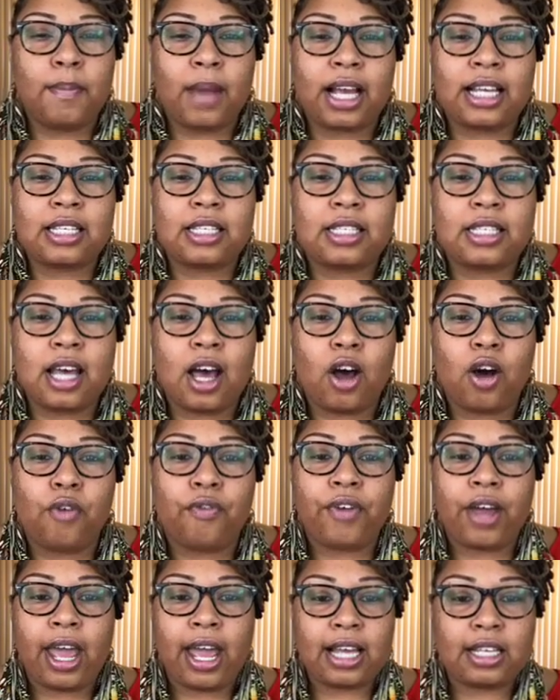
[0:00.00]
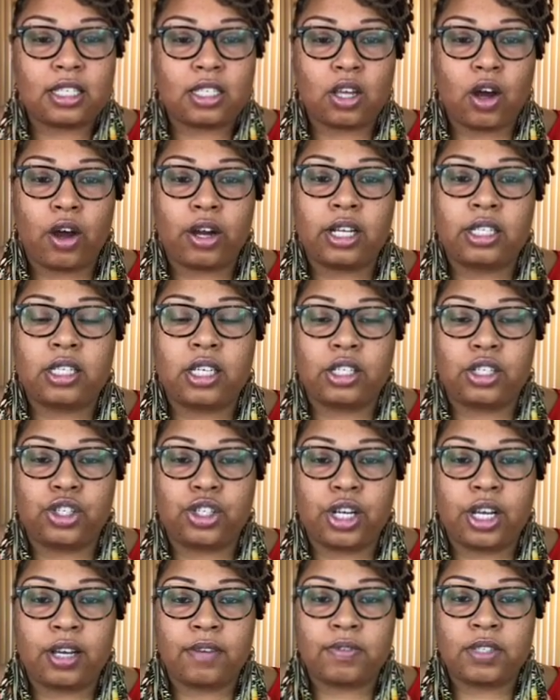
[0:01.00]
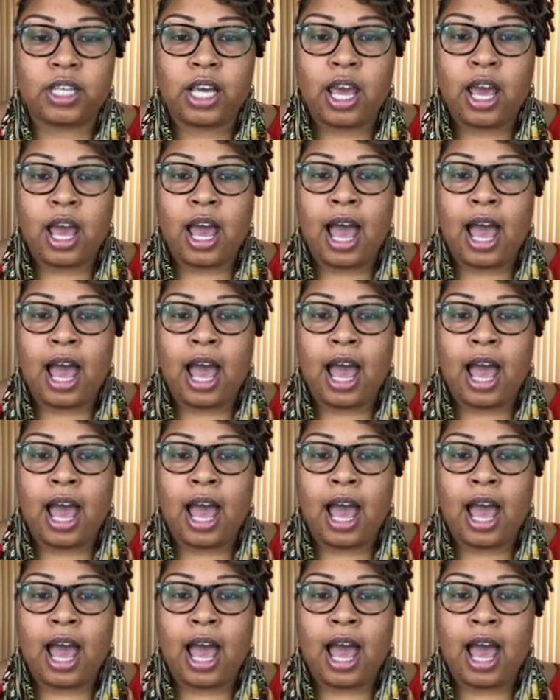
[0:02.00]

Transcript: myself has started to shift.